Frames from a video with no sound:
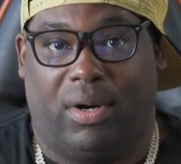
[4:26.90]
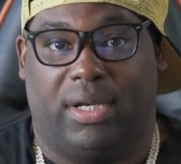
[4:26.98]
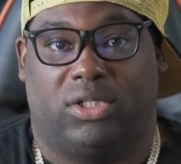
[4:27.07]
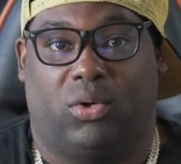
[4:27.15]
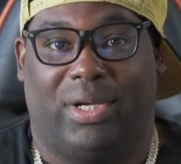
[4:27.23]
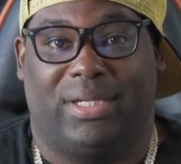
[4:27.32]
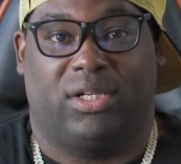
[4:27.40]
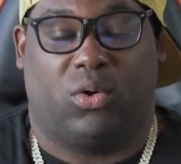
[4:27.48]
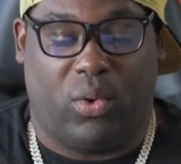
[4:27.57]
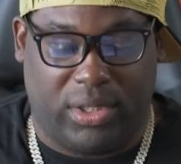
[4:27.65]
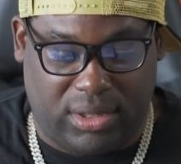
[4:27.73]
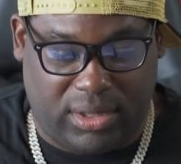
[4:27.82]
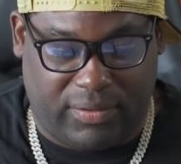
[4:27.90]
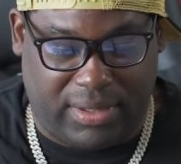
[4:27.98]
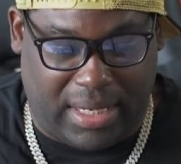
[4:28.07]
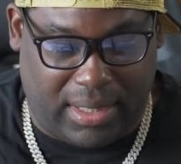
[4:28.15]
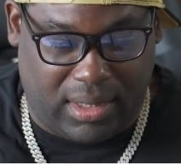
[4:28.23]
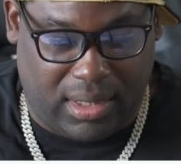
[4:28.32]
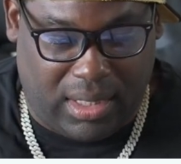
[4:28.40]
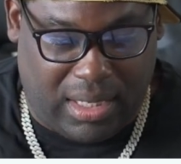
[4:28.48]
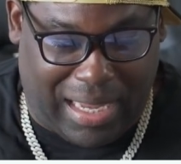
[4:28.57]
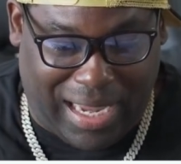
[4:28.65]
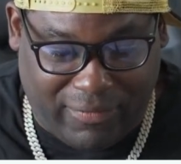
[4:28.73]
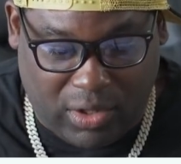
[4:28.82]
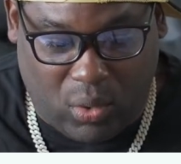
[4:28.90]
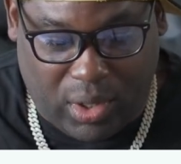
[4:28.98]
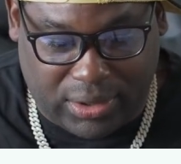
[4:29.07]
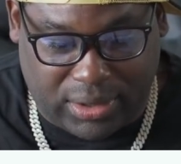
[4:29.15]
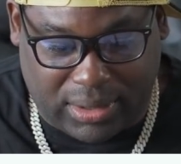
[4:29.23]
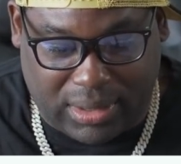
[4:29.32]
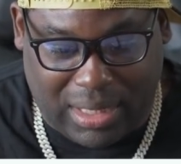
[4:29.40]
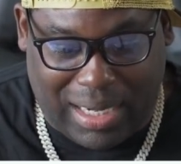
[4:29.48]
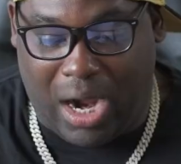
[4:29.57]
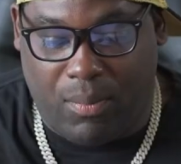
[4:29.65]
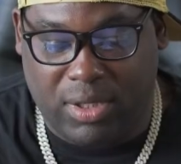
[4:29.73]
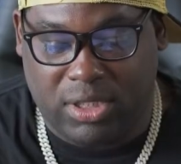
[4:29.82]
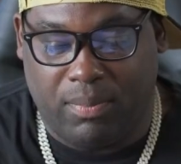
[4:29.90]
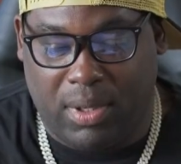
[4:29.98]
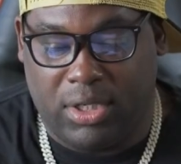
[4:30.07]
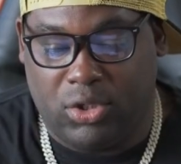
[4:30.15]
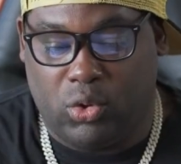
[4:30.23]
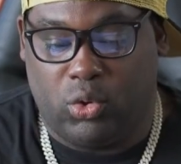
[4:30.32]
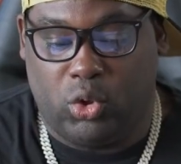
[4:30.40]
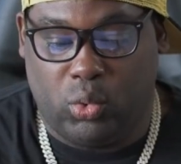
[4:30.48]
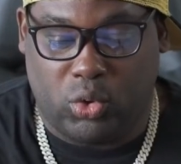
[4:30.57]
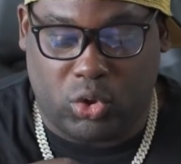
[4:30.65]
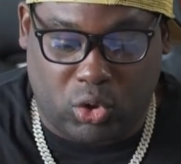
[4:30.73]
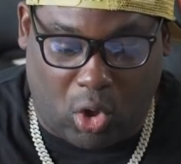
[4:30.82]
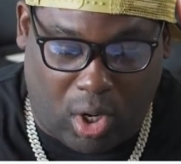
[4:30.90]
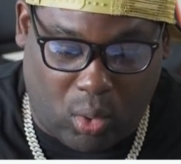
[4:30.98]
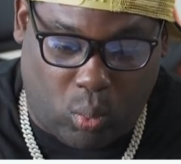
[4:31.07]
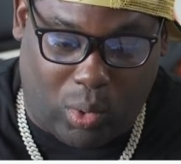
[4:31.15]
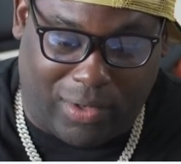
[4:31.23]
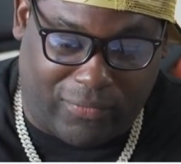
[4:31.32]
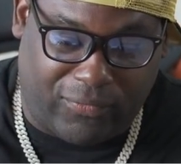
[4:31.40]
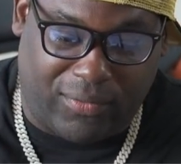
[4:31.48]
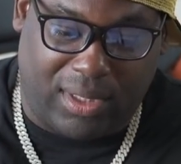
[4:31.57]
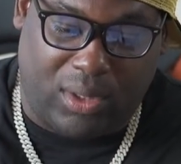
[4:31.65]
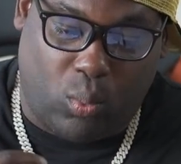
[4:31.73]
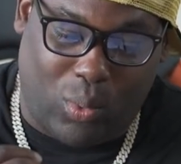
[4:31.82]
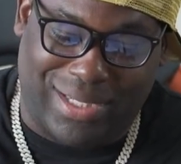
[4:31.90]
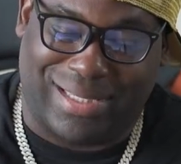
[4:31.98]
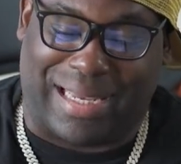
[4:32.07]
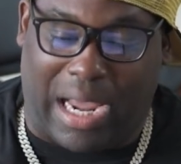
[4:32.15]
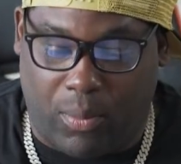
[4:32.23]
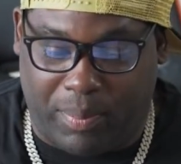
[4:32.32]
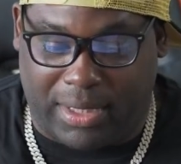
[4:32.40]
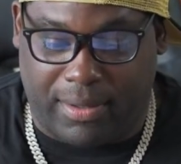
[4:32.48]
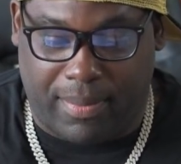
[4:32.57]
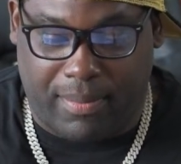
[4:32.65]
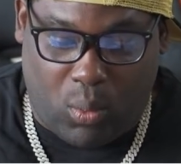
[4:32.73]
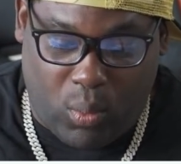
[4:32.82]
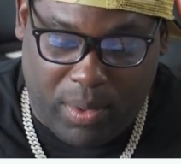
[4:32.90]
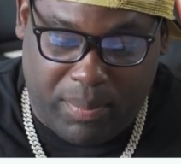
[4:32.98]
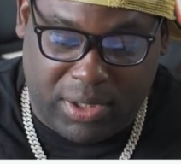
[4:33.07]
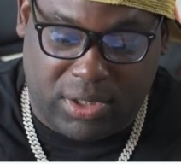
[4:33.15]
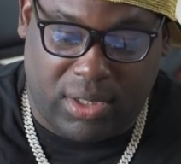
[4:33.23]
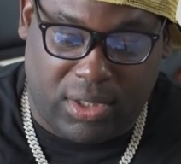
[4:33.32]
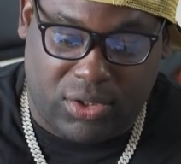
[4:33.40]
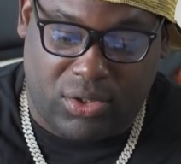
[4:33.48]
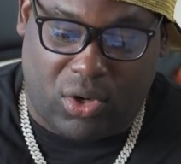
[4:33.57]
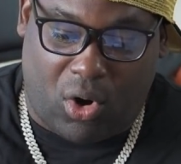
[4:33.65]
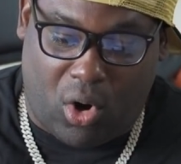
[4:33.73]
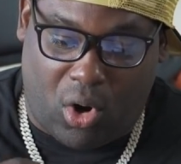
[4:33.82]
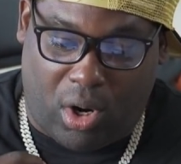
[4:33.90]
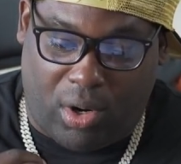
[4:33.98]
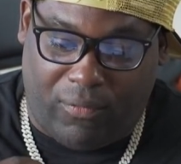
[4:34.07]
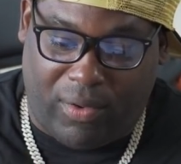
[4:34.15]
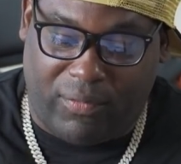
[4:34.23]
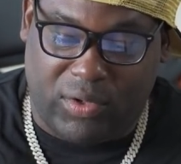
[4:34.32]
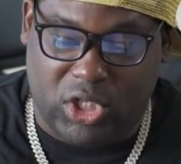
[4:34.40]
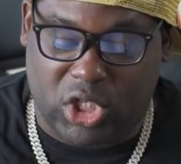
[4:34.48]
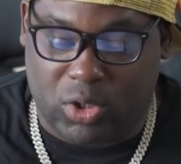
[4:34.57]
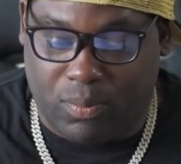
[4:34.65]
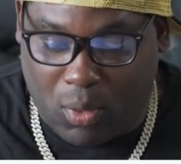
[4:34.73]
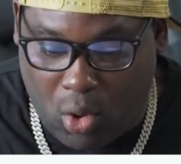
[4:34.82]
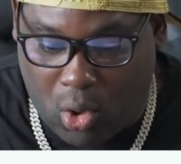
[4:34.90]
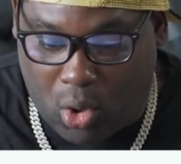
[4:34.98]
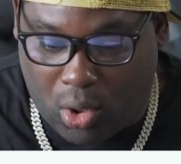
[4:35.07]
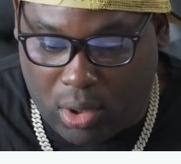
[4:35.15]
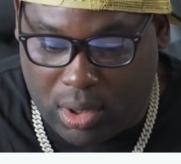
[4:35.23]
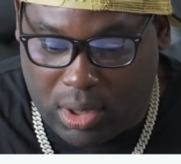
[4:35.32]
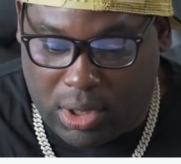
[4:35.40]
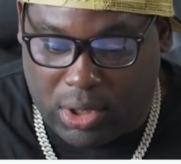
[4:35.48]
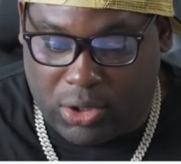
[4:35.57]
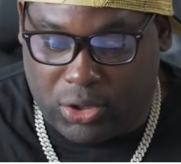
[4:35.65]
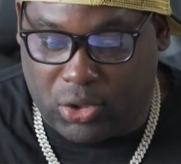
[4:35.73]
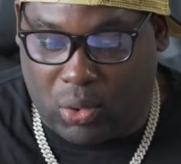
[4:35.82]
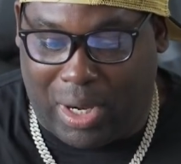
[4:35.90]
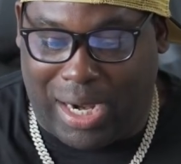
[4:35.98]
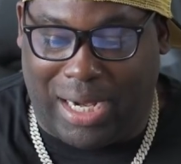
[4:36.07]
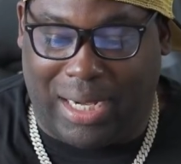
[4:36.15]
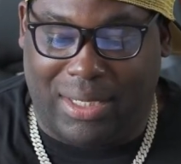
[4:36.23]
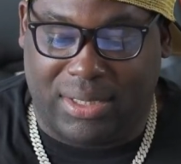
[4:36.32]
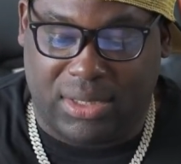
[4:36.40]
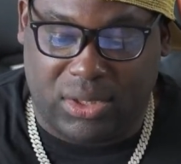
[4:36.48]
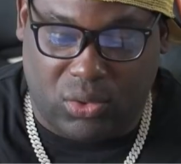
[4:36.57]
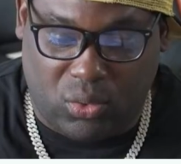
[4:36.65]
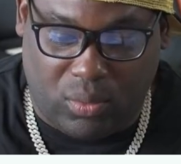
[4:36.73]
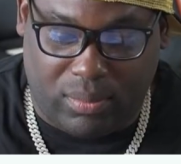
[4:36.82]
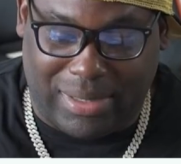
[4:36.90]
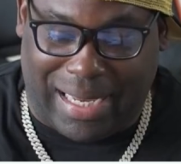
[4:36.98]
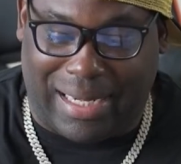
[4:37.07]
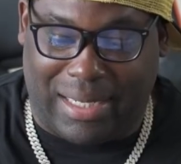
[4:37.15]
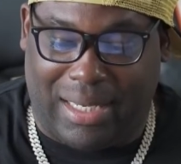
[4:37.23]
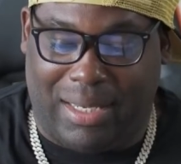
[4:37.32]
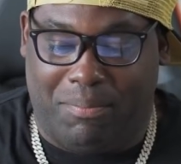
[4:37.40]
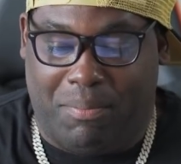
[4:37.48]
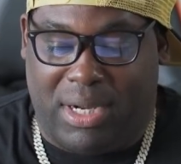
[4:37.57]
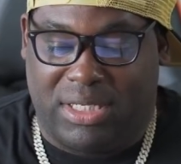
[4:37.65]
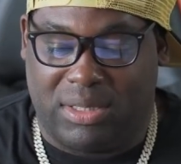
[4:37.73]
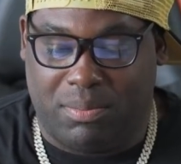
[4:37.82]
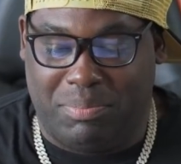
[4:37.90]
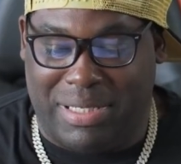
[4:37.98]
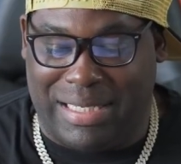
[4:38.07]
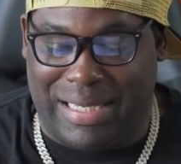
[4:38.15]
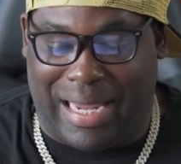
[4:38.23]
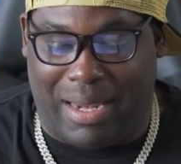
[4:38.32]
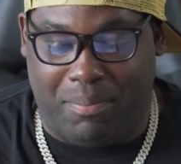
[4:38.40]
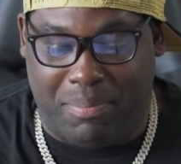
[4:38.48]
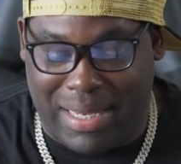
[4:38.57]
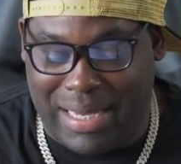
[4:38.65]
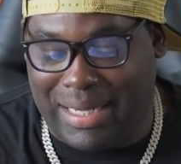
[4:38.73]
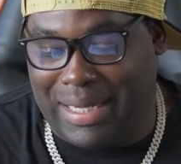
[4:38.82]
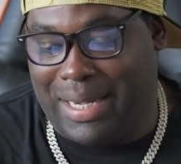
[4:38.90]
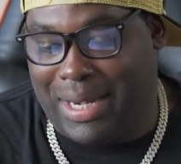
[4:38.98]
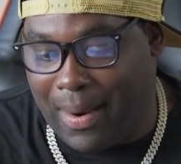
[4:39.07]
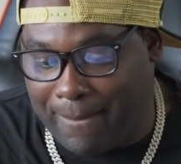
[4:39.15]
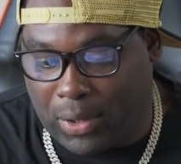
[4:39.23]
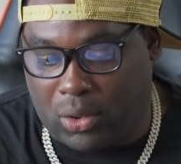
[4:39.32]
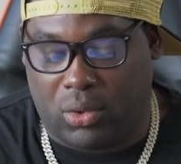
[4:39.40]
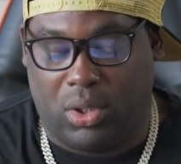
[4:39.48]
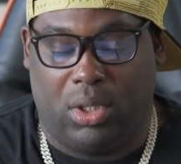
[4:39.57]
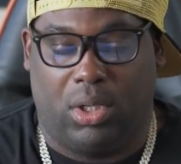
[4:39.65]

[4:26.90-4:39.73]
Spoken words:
right, so here's a question of the day. I have a question. How much money do you start with when scalping? The win percentage are very small, so I assume that it must be a big number.